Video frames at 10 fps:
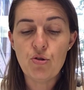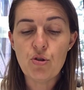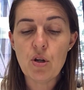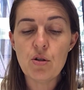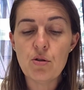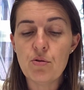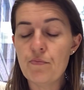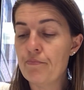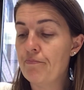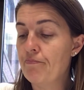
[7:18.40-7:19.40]

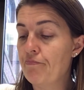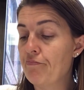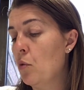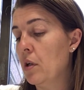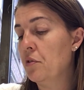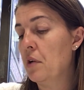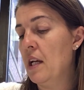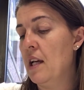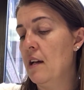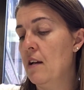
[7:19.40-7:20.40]
So what do
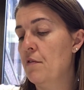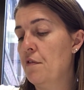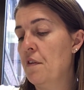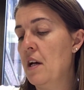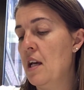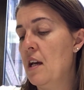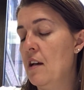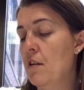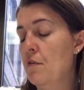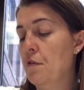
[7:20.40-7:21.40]
I have? I
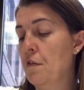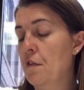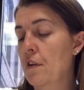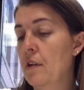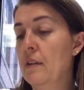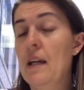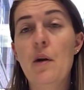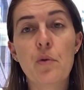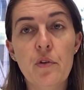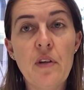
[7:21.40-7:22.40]
have
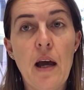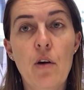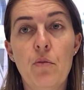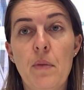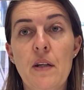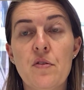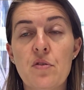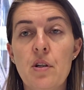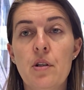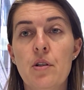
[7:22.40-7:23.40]
narrowed down my
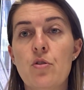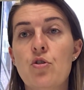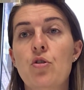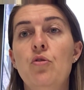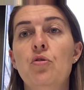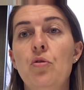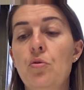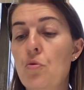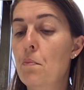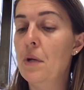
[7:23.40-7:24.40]
search
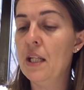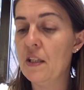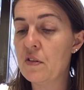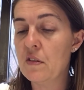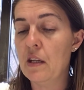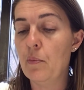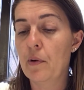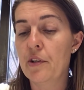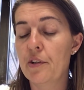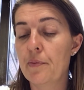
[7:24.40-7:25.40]
to mini
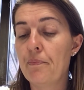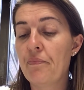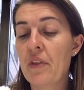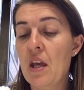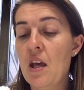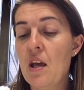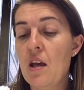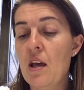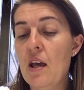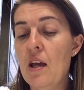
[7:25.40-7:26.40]
stapler
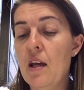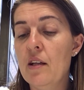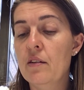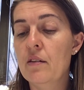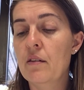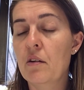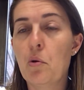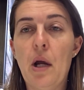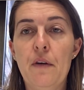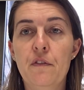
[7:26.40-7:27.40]
and
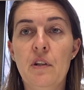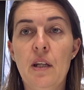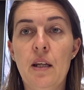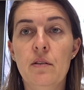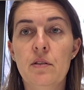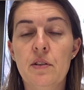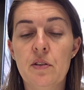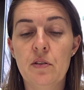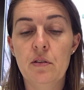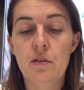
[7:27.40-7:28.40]
craft
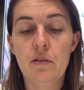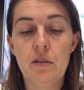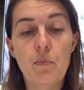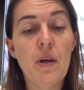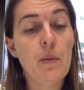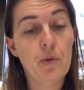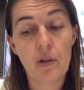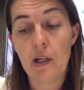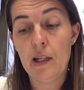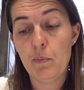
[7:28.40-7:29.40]
nails, paper
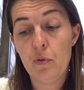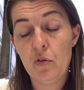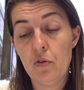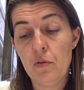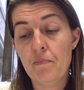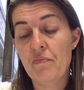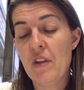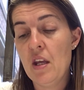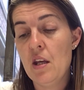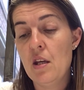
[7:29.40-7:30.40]
clips.
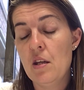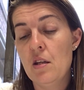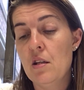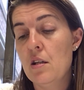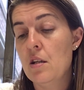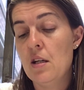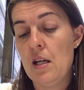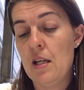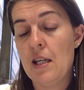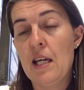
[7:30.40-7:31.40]

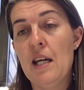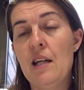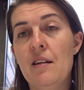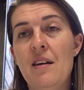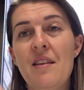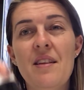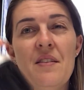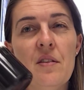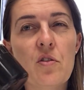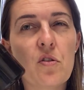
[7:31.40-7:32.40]
Again,
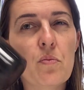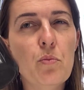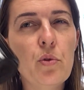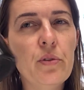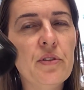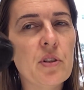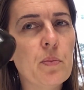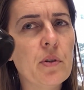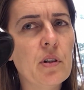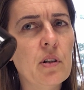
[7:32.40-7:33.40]
this is
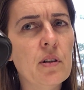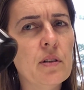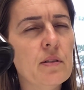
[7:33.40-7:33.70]
multiple